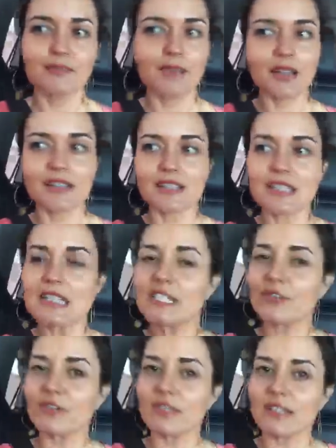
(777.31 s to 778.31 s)
because it's
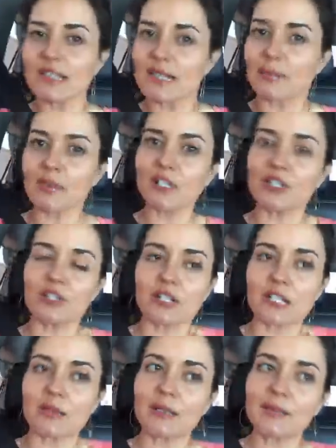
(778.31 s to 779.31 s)
easy for us to slip into
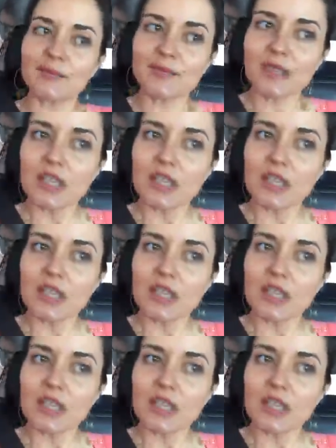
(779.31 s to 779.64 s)
judgment.